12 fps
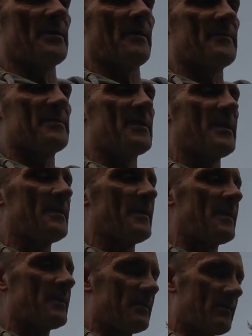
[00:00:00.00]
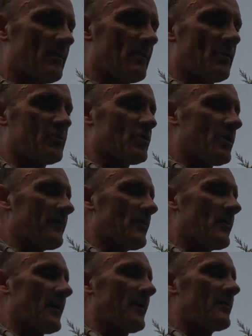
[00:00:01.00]
and I've seen it driving
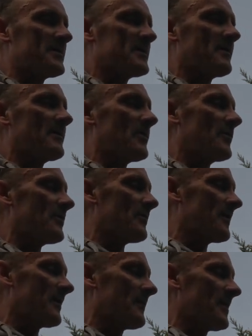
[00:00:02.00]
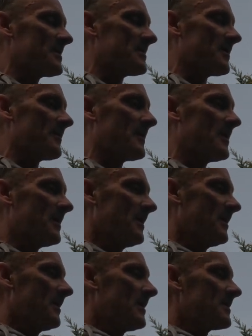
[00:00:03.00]
around. I say, God, look, they've messed up.
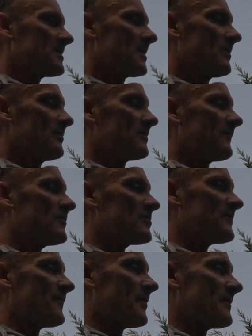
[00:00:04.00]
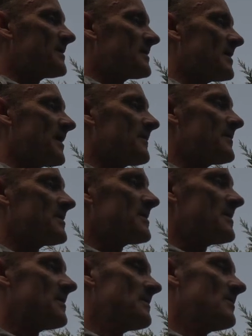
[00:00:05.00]
So if you just follow these
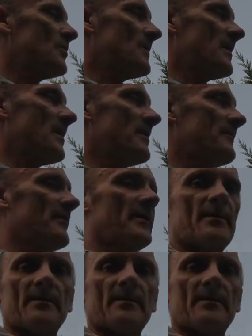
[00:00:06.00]
steps, you'll be laughing.